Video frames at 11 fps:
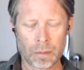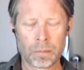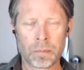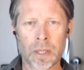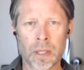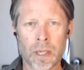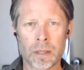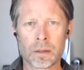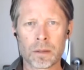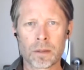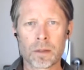
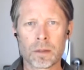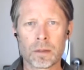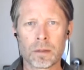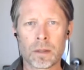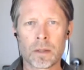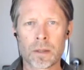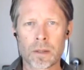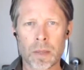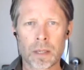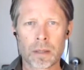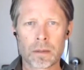begins to
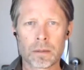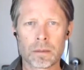dissipate